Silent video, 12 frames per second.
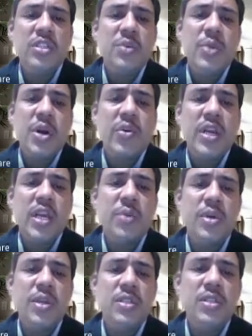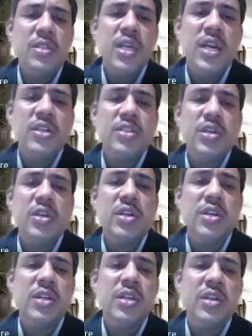power cables, there are certain
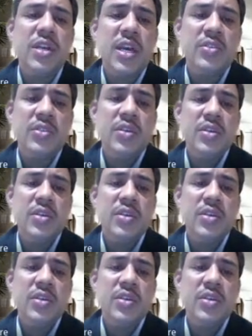tests,